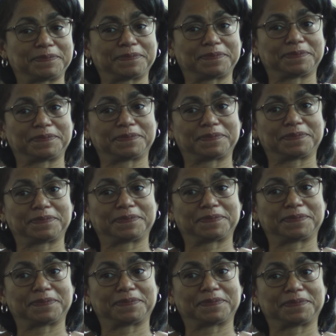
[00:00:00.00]

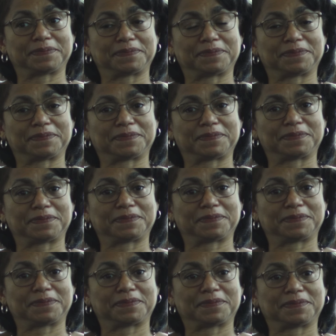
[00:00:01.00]

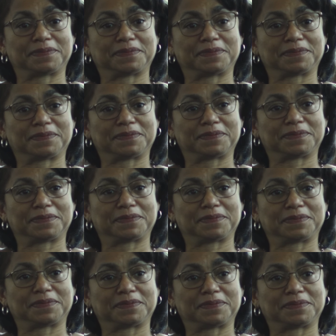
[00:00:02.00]

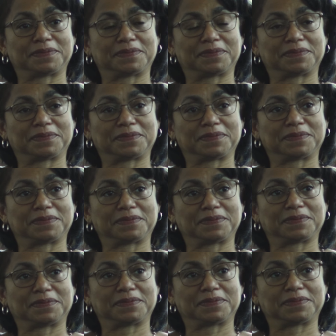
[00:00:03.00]

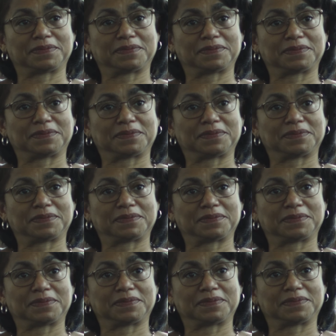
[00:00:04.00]

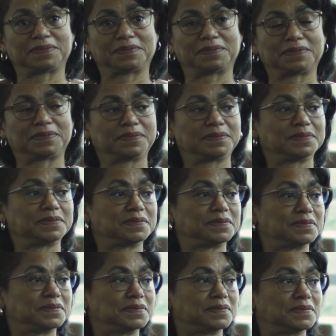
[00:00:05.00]

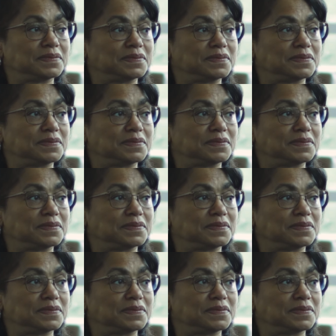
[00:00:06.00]
The person shown says nothing.